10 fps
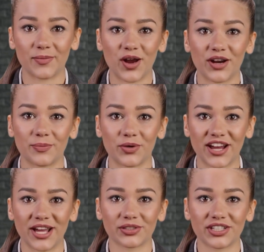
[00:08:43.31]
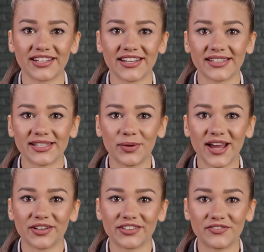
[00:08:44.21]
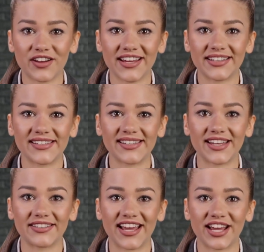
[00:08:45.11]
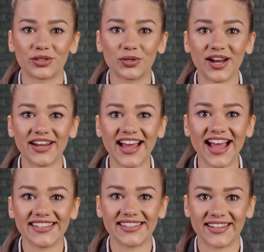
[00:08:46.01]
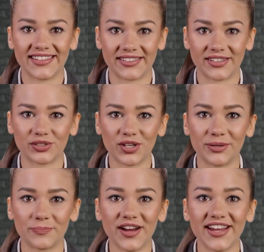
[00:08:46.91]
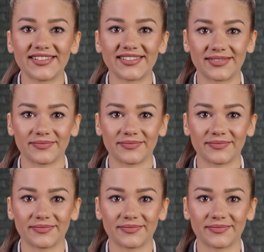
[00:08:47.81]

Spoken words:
while a put option gives the buyer the right to sell the underlying asset at the strike price.